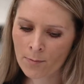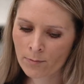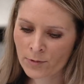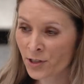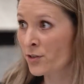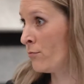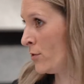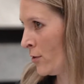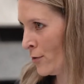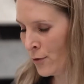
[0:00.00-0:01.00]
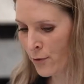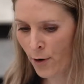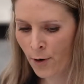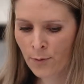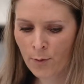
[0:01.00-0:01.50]
Just so you
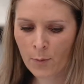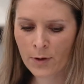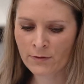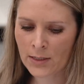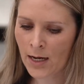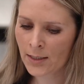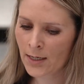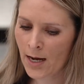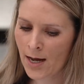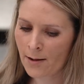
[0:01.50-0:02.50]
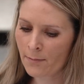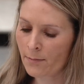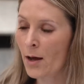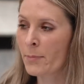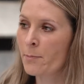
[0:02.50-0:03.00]
know, what we've done,
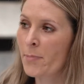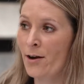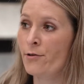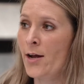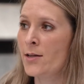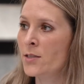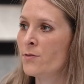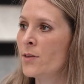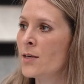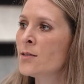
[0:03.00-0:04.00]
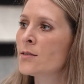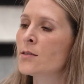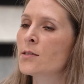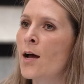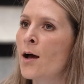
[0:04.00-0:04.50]
a bit of background for
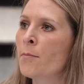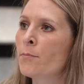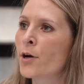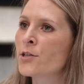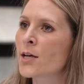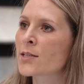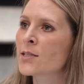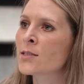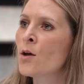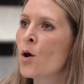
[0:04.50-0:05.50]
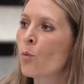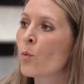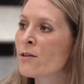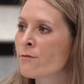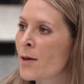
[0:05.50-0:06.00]
this project is
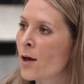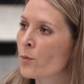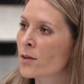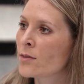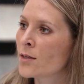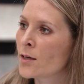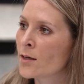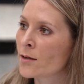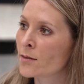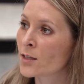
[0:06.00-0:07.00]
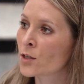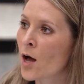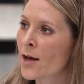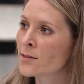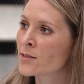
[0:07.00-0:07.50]
we've met with the
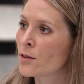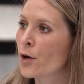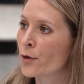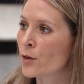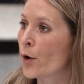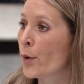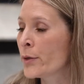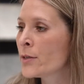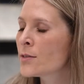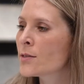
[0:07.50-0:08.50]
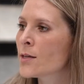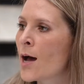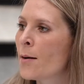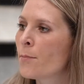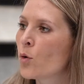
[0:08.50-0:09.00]
clients and the owners
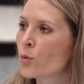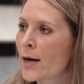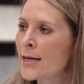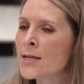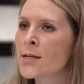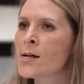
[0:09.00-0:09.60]
already,